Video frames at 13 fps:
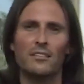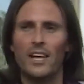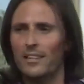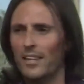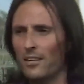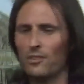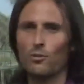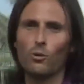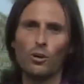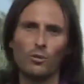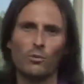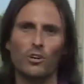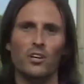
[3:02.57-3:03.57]
that they
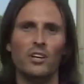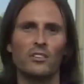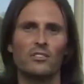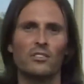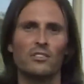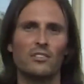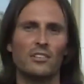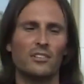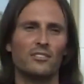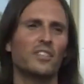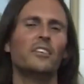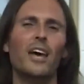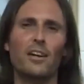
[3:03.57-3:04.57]
thought worked,
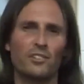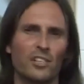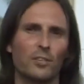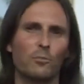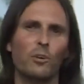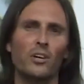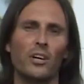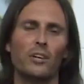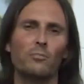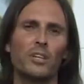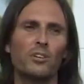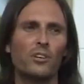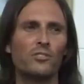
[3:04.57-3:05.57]
didn't actually
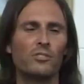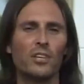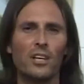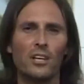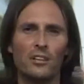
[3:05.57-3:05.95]
work, because